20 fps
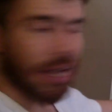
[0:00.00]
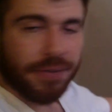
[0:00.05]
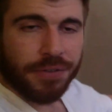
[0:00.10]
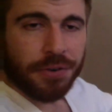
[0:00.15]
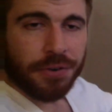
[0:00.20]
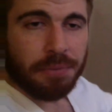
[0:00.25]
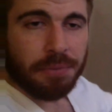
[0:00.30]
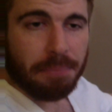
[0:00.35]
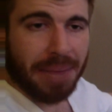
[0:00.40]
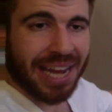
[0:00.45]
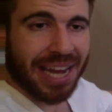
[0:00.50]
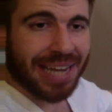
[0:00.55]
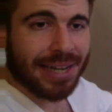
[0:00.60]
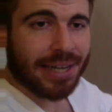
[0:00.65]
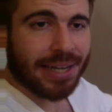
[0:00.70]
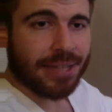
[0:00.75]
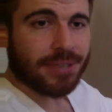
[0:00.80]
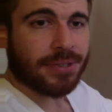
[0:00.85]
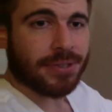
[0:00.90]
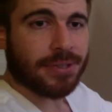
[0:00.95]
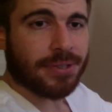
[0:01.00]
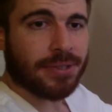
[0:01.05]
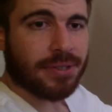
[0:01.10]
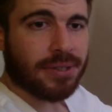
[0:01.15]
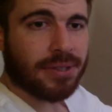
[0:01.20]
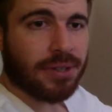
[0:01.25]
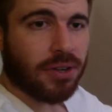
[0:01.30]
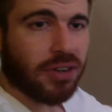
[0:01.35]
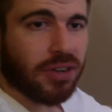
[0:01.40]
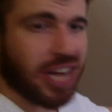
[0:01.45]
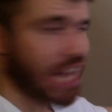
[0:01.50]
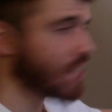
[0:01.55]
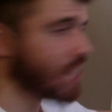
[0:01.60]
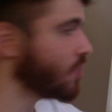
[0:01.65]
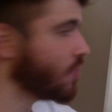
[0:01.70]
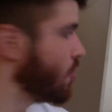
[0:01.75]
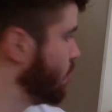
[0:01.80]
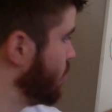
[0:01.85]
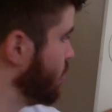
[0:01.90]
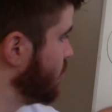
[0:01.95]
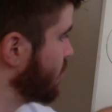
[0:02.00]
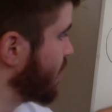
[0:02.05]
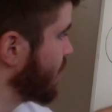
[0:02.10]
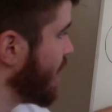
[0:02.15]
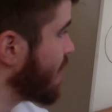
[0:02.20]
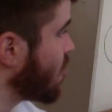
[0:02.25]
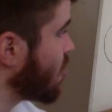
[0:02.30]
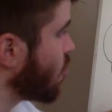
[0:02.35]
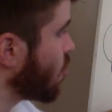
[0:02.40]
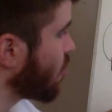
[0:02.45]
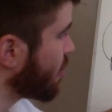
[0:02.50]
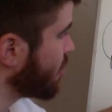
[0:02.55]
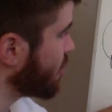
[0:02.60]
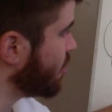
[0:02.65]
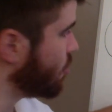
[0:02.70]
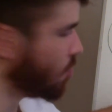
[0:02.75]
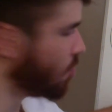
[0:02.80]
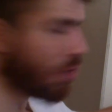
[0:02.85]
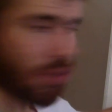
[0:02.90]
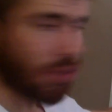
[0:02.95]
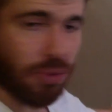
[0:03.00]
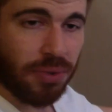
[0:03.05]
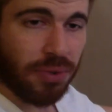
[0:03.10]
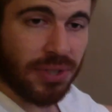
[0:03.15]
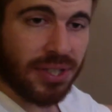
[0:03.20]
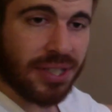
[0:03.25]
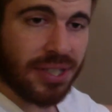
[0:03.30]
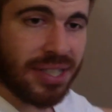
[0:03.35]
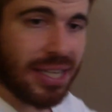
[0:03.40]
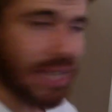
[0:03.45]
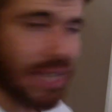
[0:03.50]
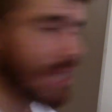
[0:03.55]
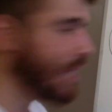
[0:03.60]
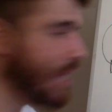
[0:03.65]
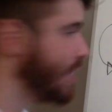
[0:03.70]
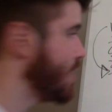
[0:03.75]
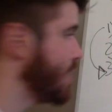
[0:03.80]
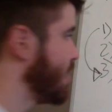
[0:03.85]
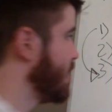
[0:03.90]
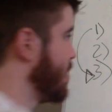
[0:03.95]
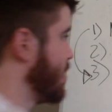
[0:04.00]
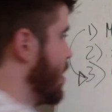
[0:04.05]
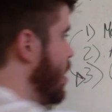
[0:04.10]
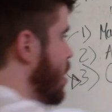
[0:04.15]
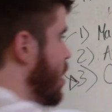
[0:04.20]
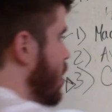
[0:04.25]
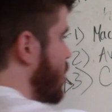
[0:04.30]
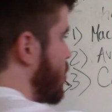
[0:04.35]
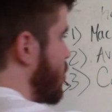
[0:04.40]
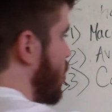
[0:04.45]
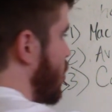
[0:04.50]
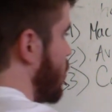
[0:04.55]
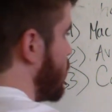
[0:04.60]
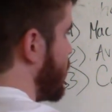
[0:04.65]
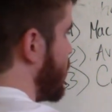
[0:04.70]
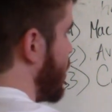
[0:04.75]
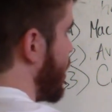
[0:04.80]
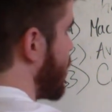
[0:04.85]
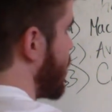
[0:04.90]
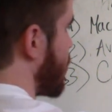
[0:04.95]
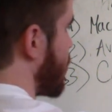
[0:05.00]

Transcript: of your maintenance, okay? So this is kind of where you, you sit. This is, so say you're